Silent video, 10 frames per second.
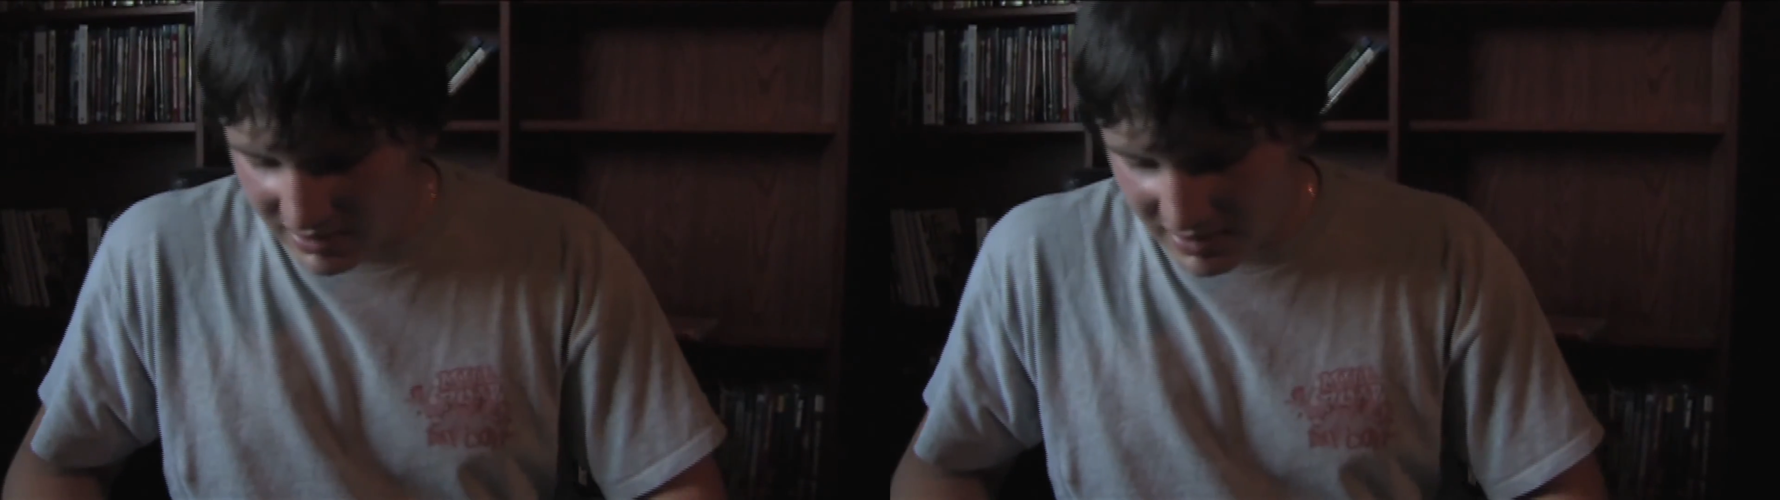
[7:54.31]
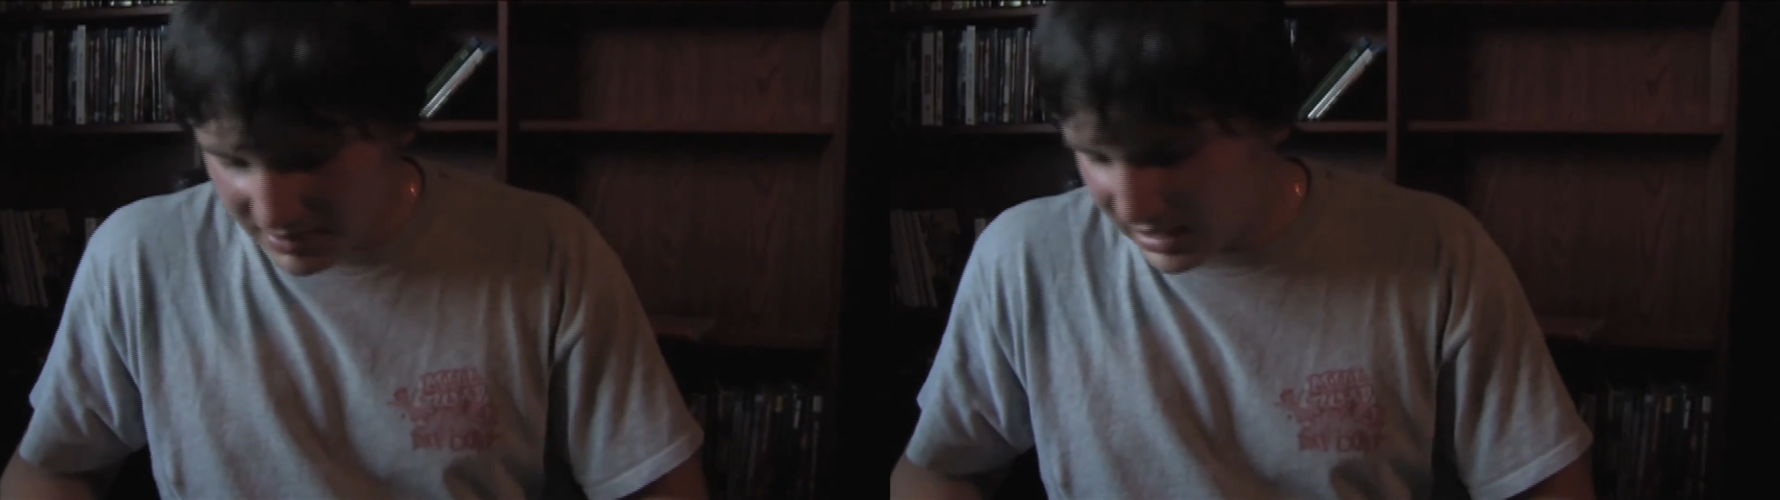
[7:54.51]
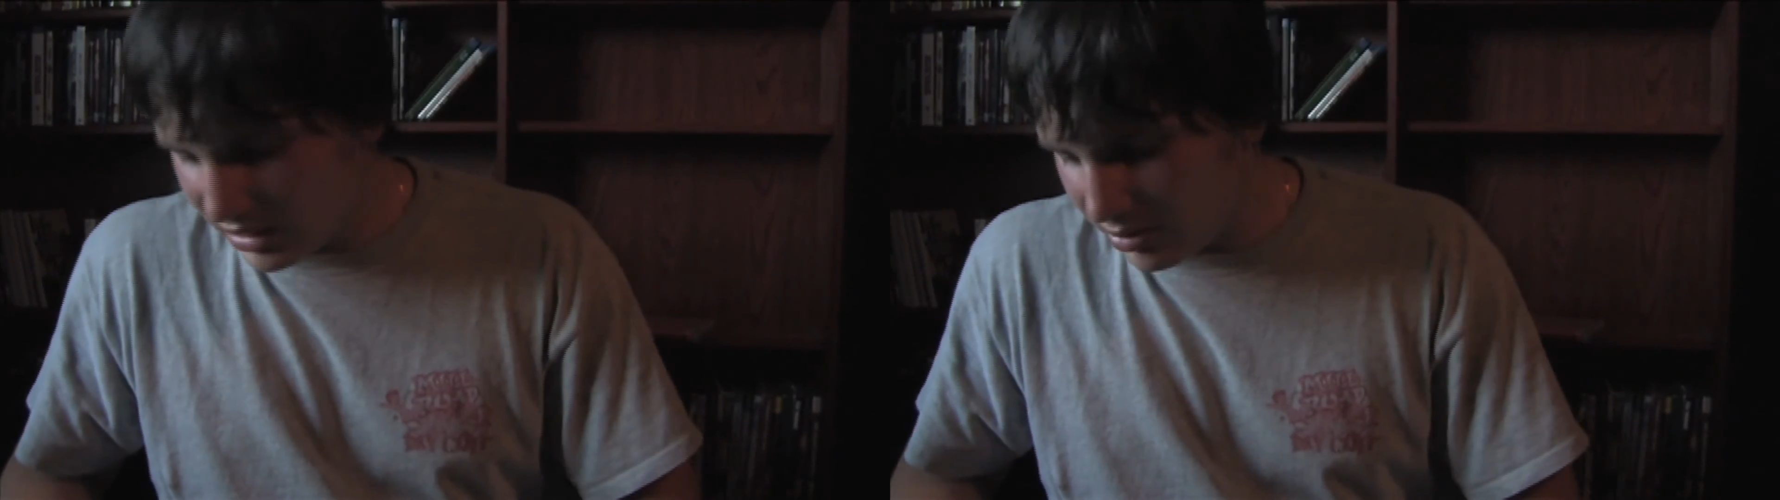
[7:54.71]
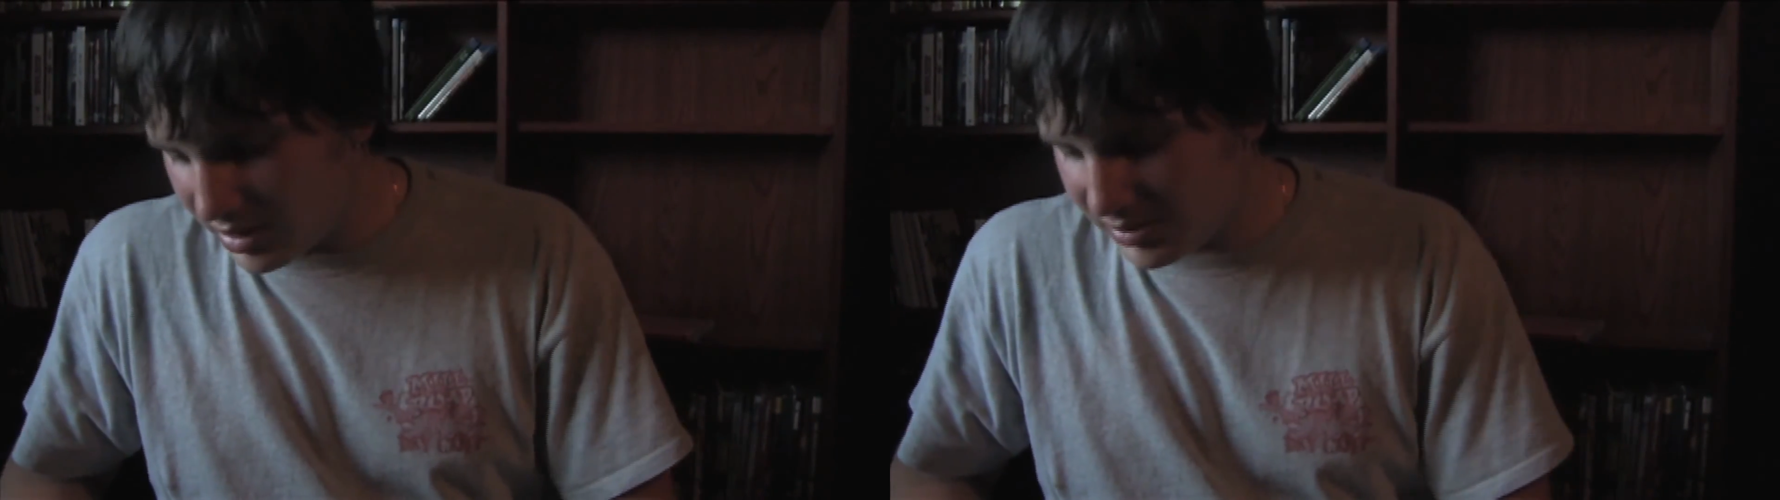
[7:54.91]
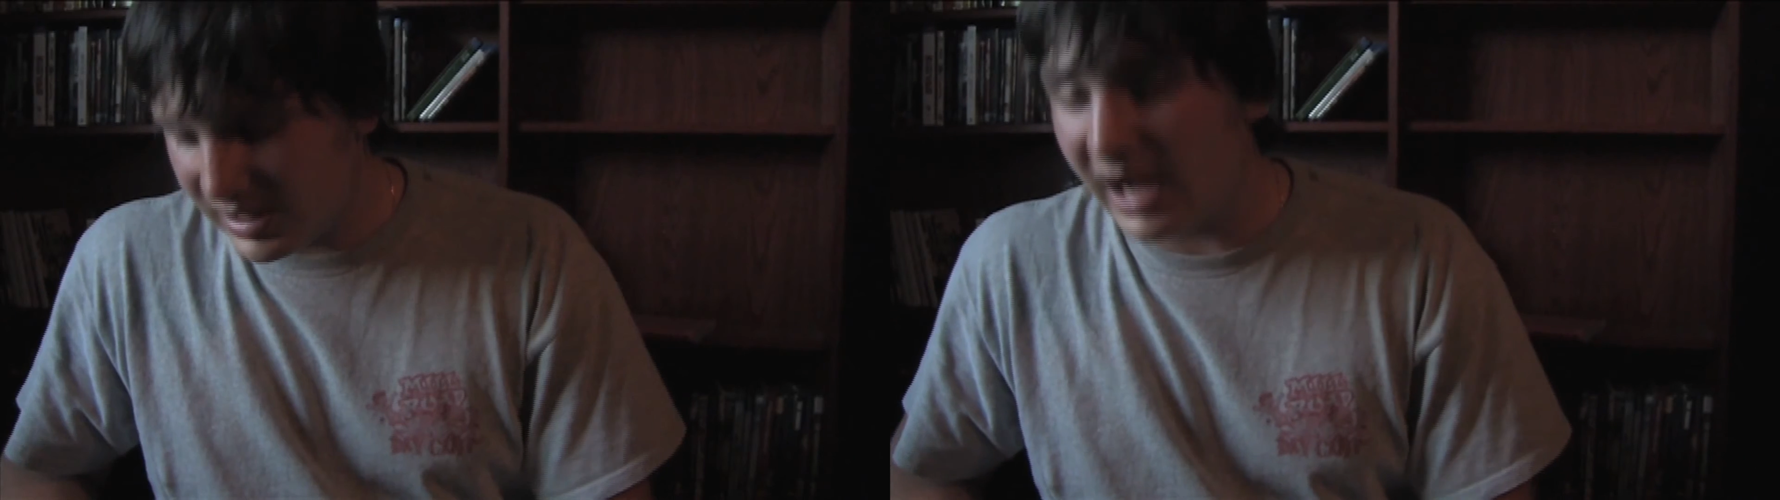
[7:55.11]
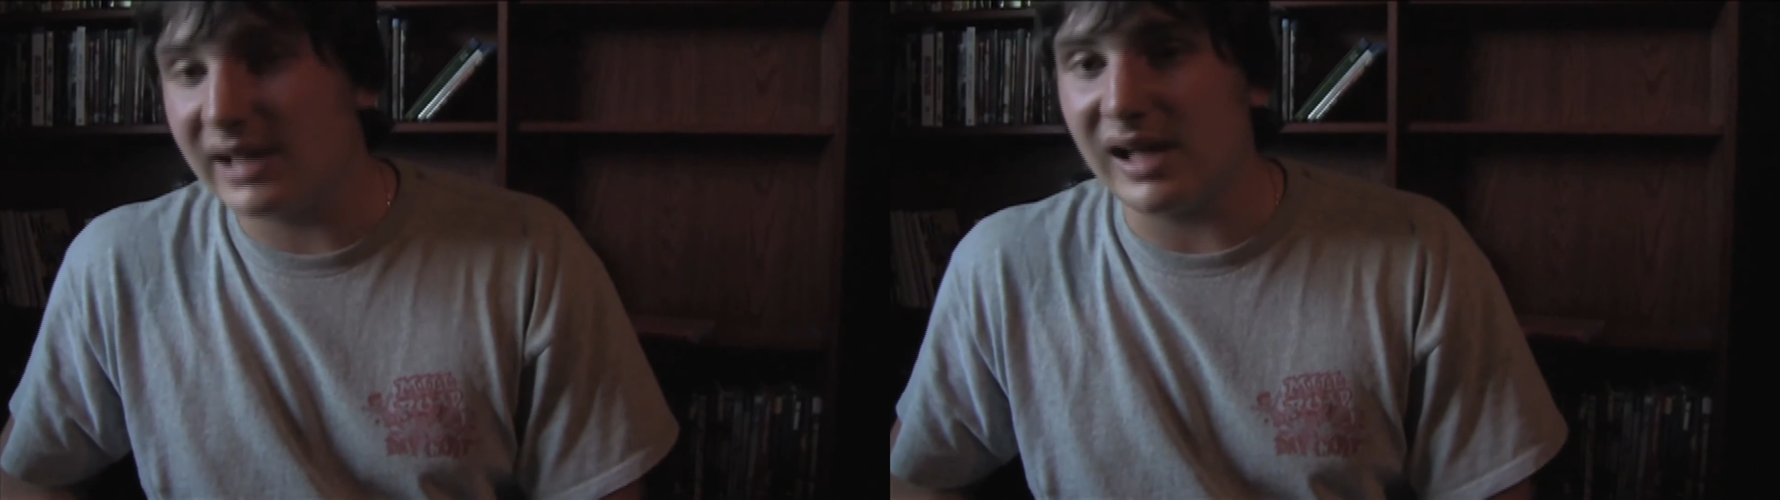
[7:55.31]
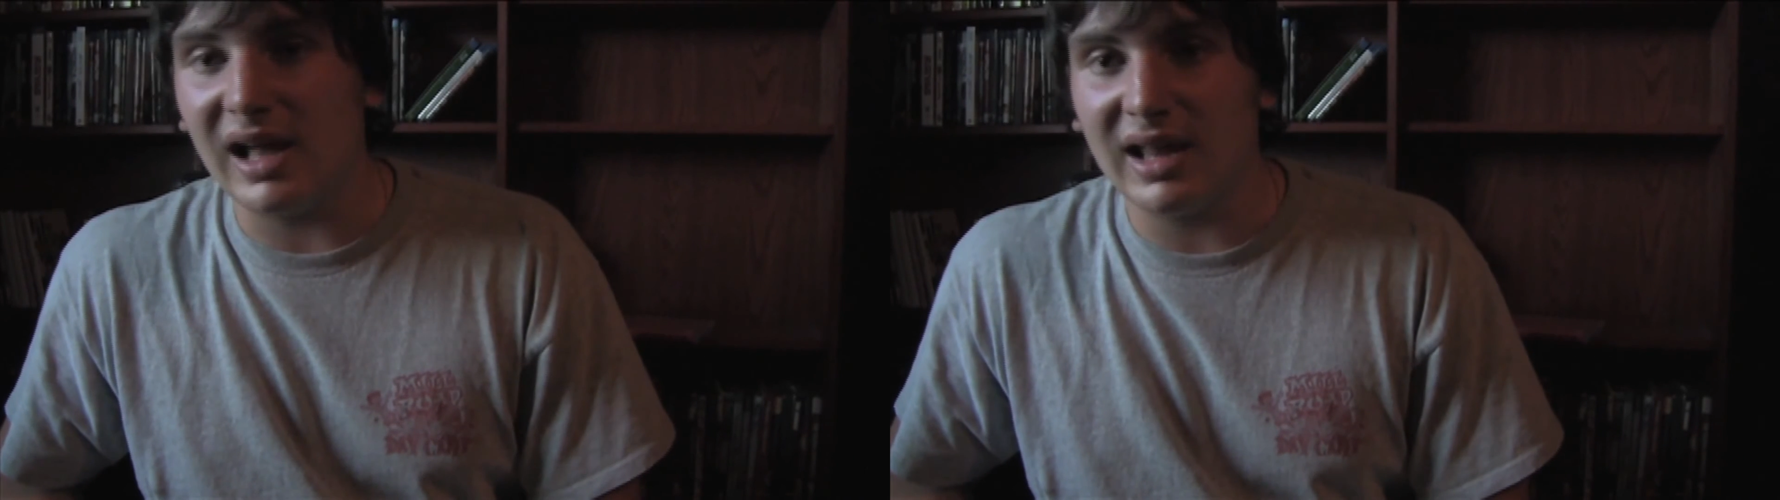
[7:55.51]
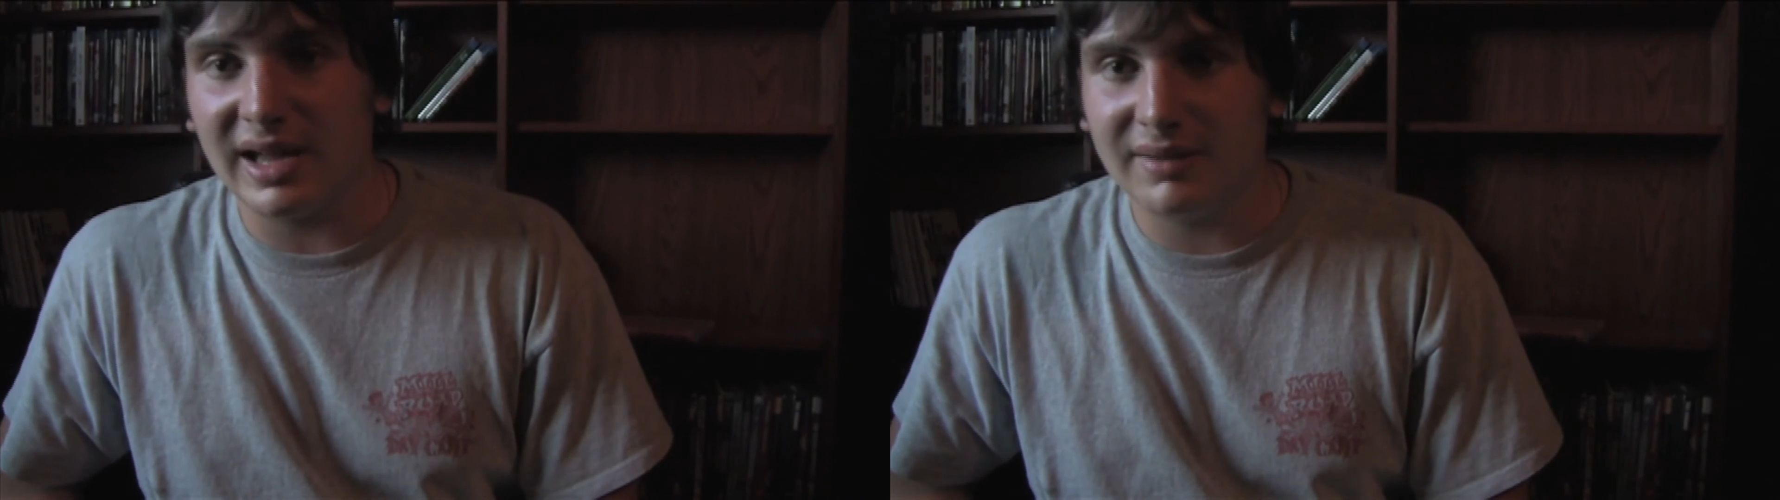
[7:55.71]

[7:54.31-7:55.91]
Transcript: It kind of made me a little bit upset because